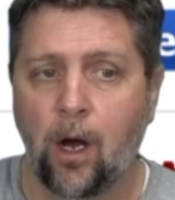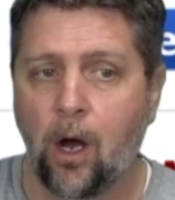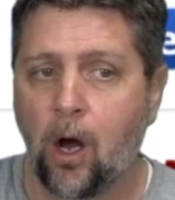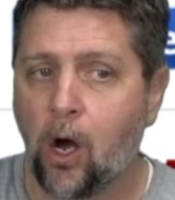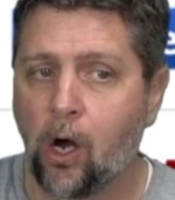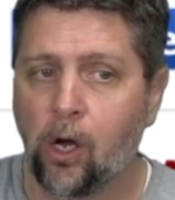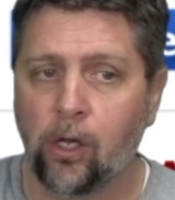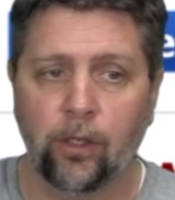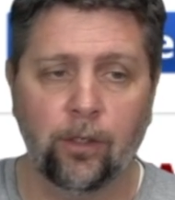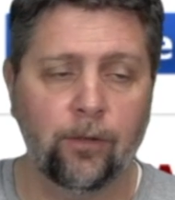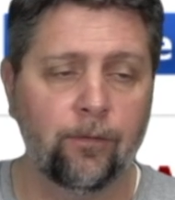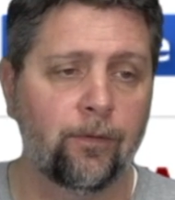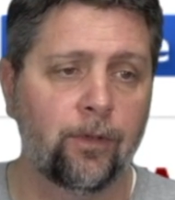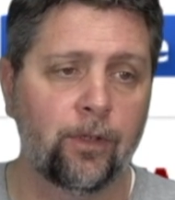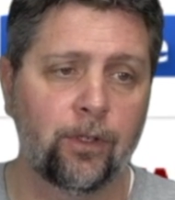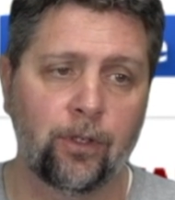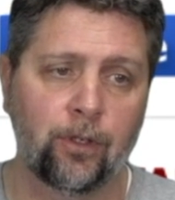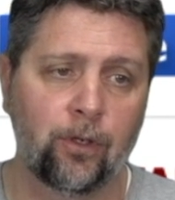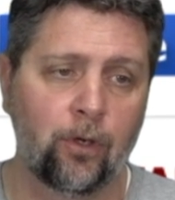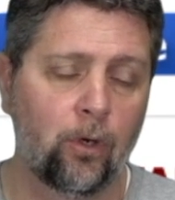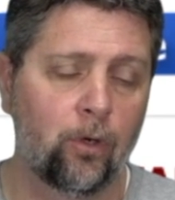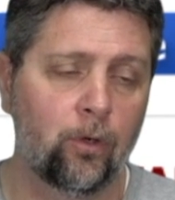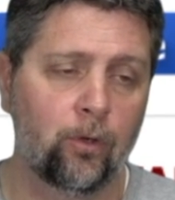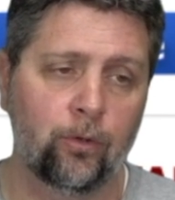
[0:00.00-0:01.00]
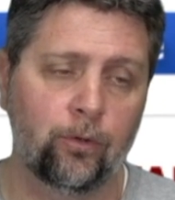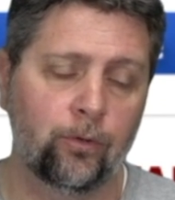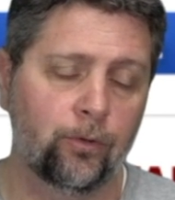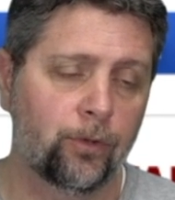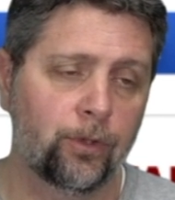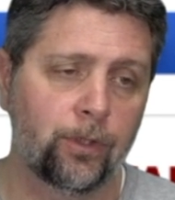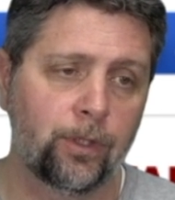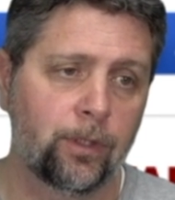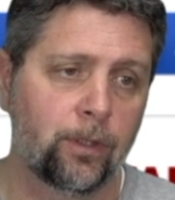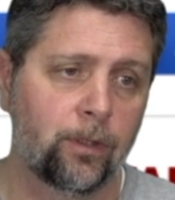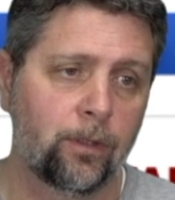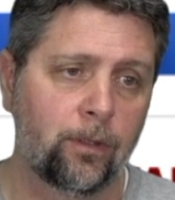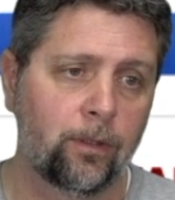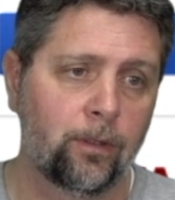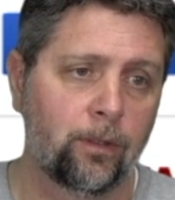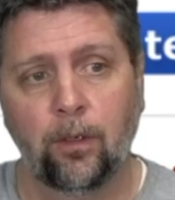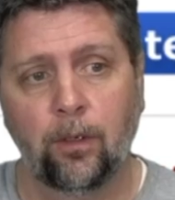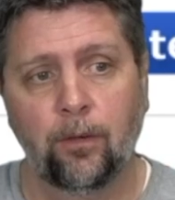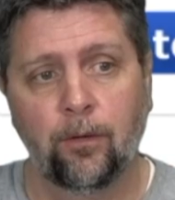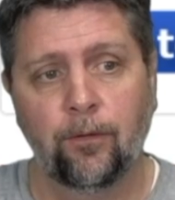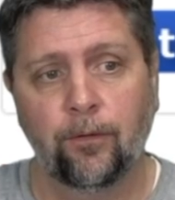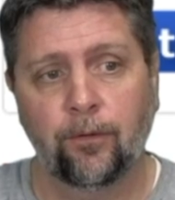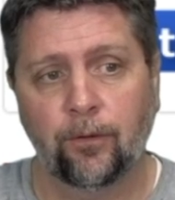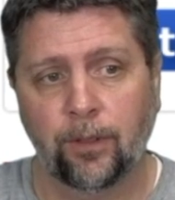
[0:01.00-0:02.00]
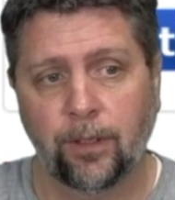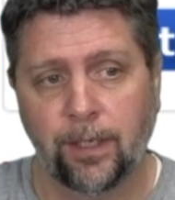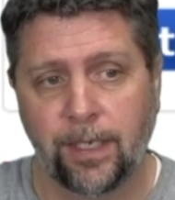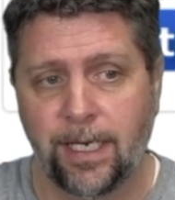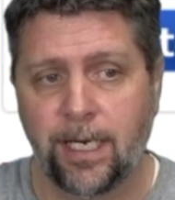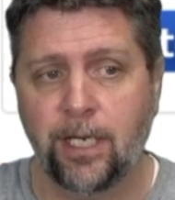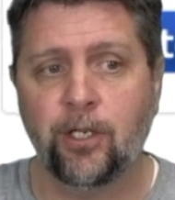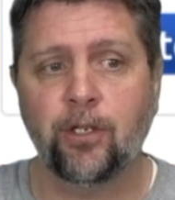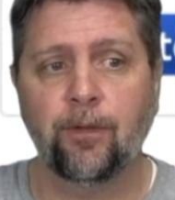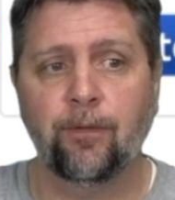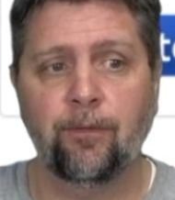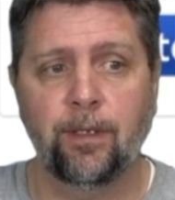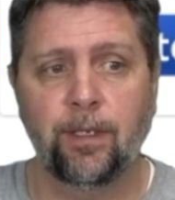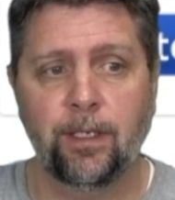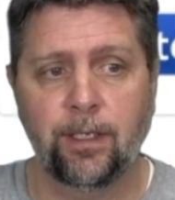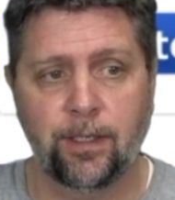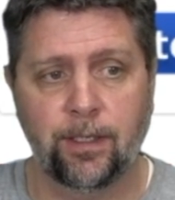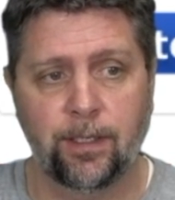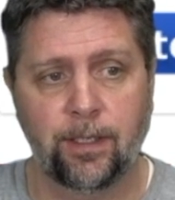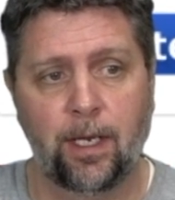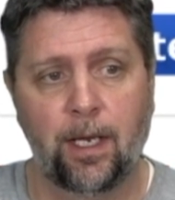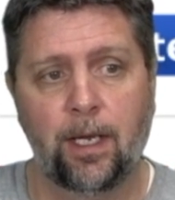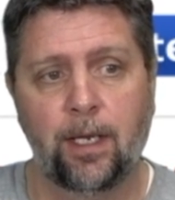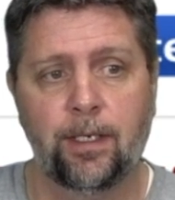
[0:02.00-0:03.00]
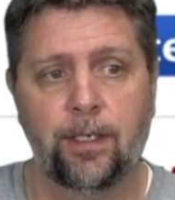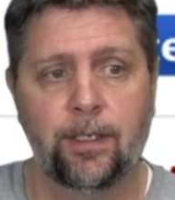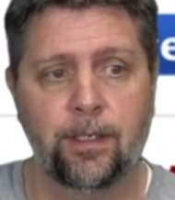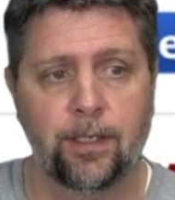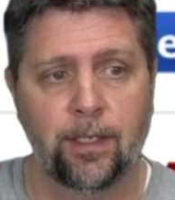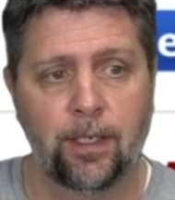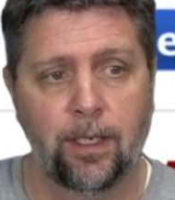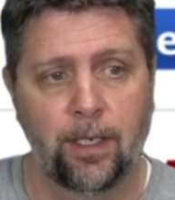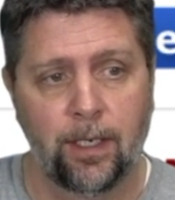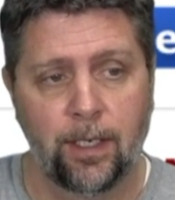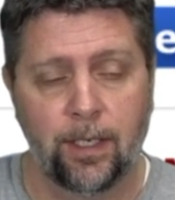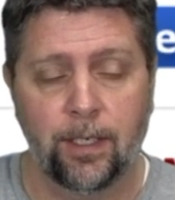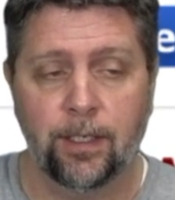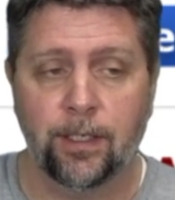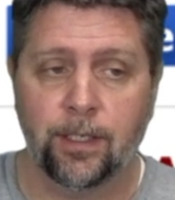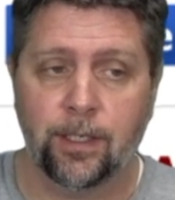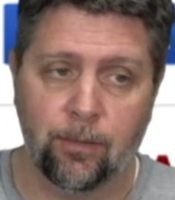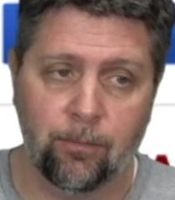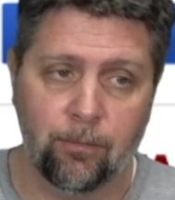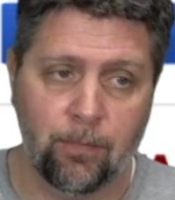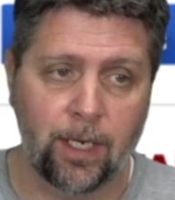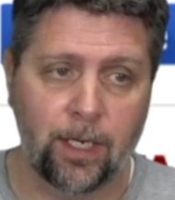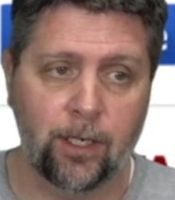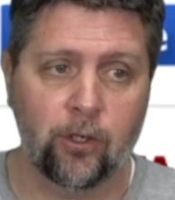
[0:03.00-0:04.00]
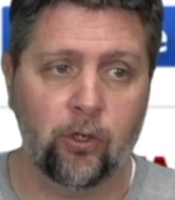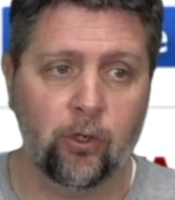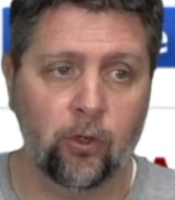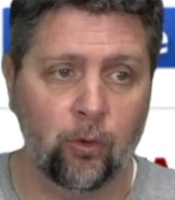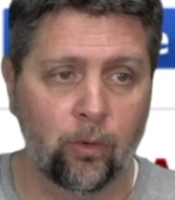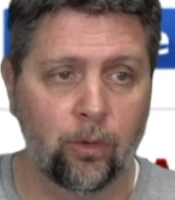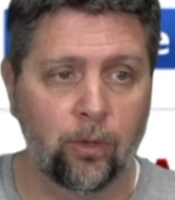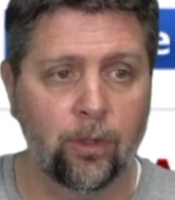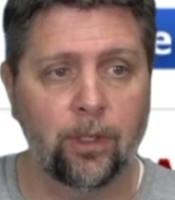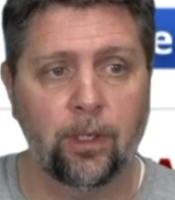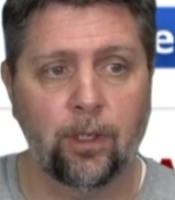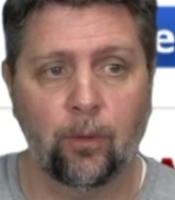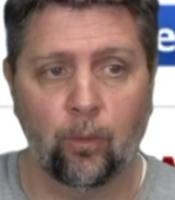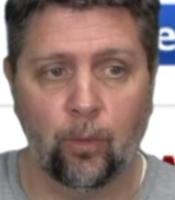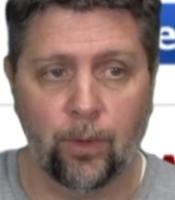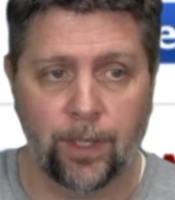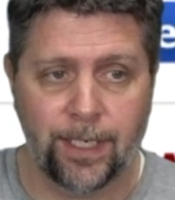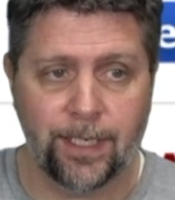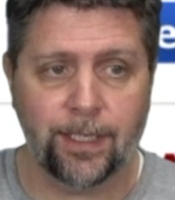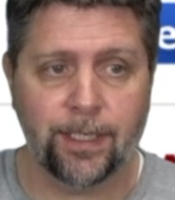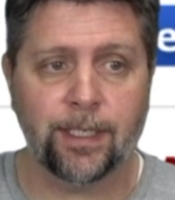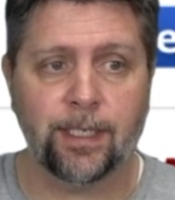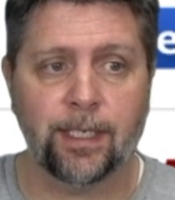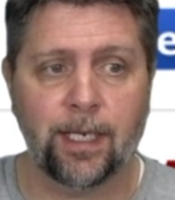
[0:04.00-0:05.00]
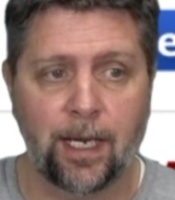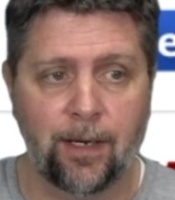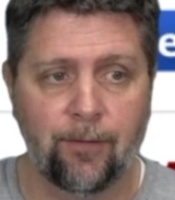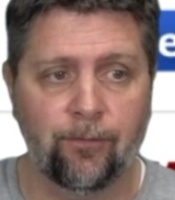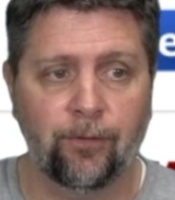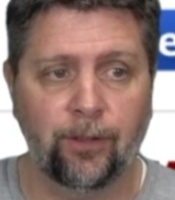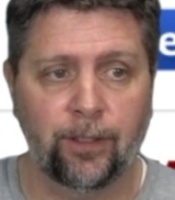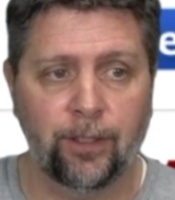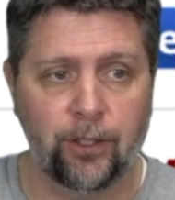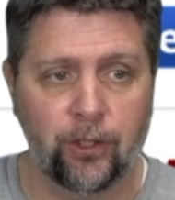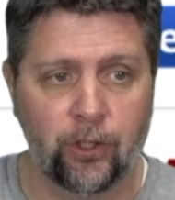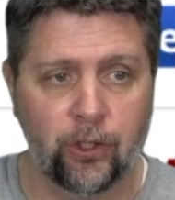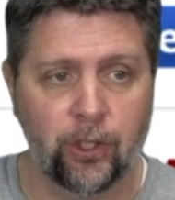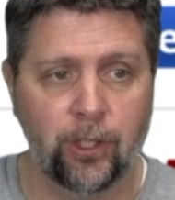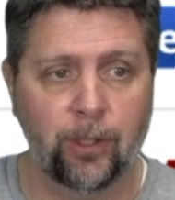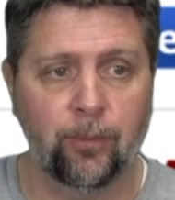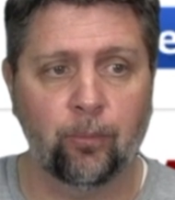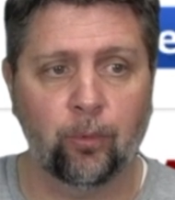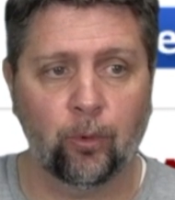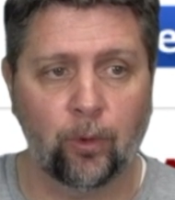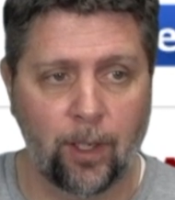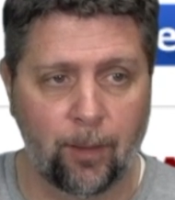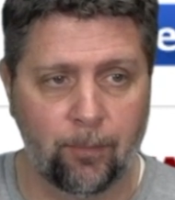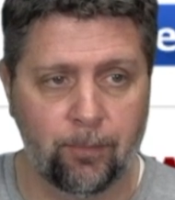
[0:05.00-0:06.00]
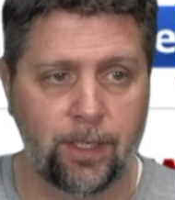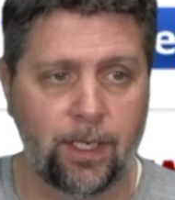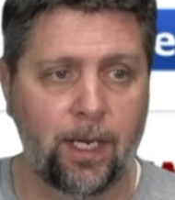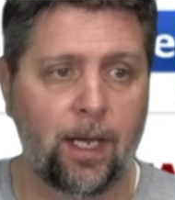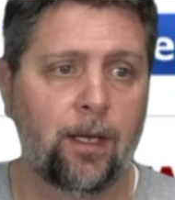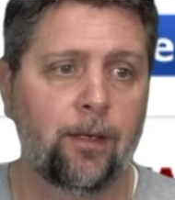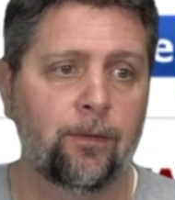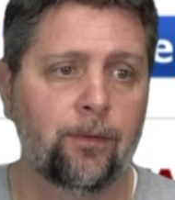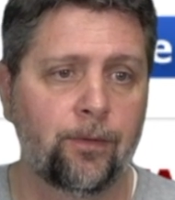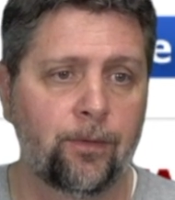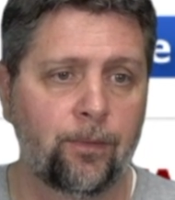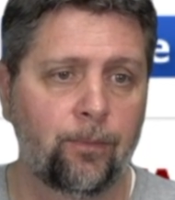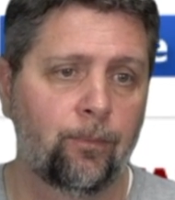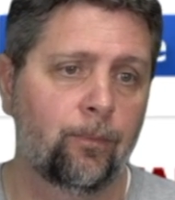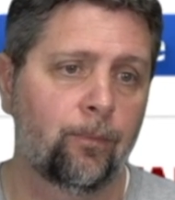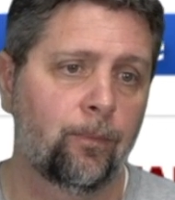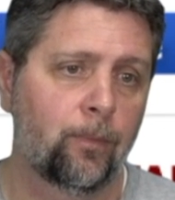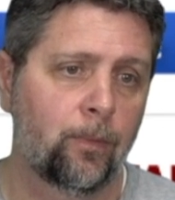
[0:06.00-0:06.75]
All of their goals for each of these sites is to make sure that we safely ship reptiles.